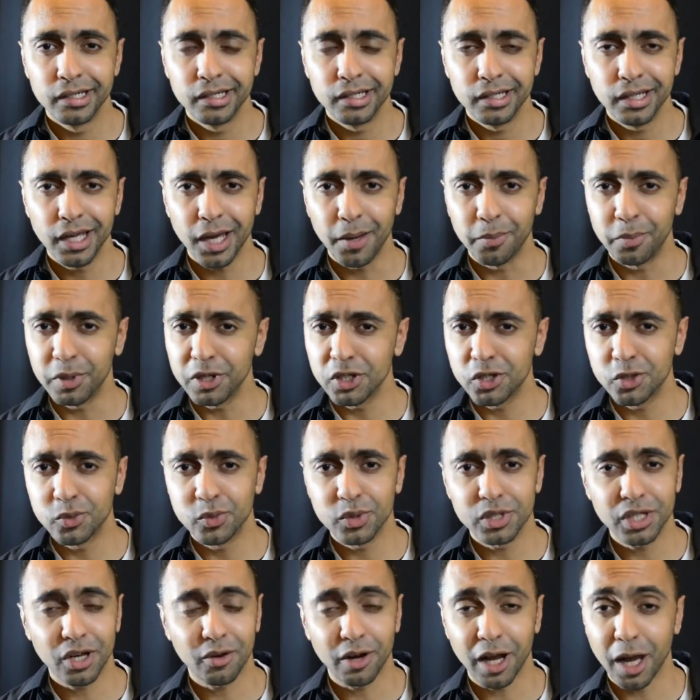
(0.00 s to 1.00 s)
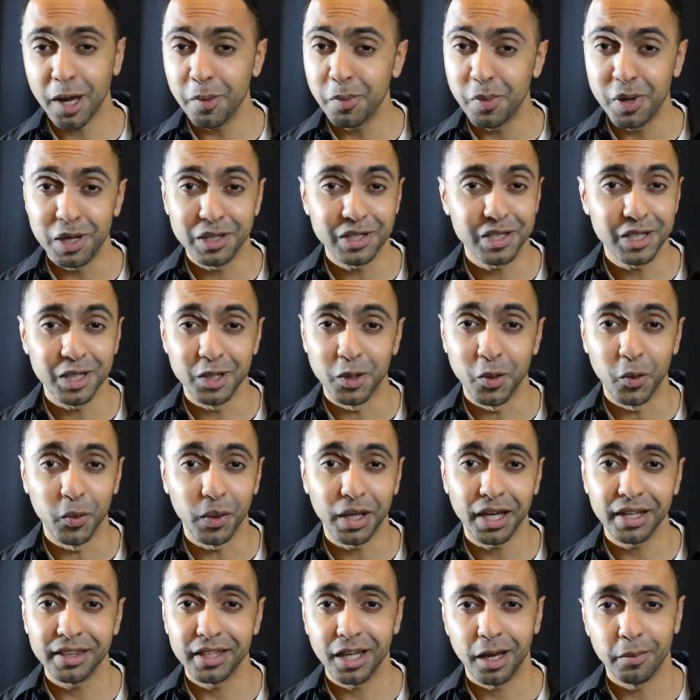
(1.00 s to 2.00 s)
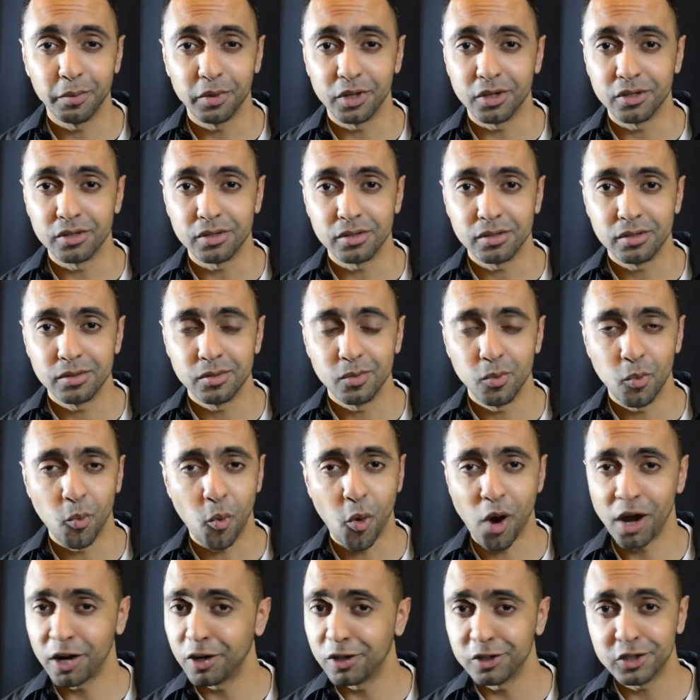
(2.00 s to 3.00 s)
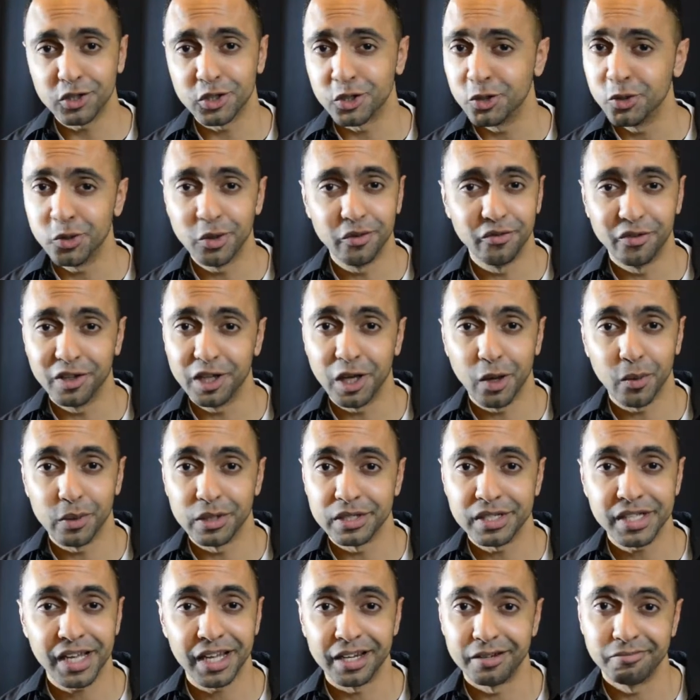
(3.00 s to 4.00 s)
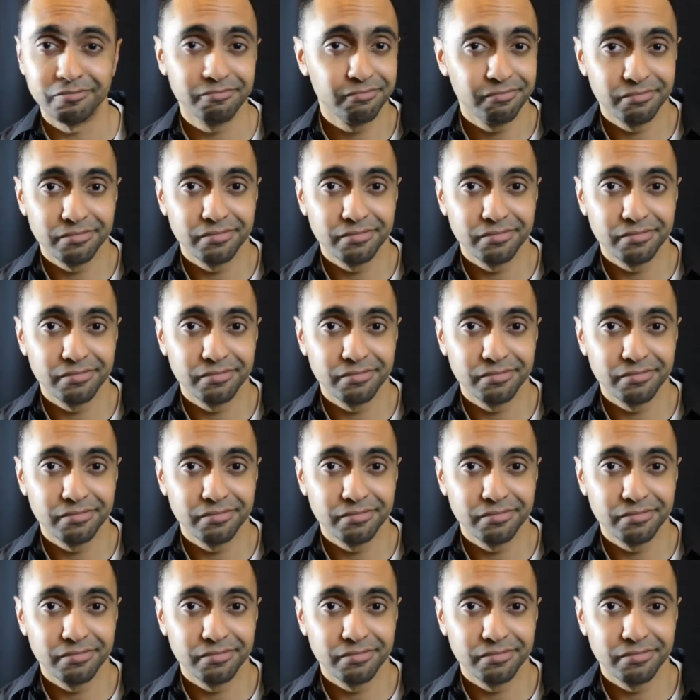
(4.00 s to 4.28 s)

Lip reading: Yeah, pictures with sound. I personally don't get that, because why not just shoot a video instead?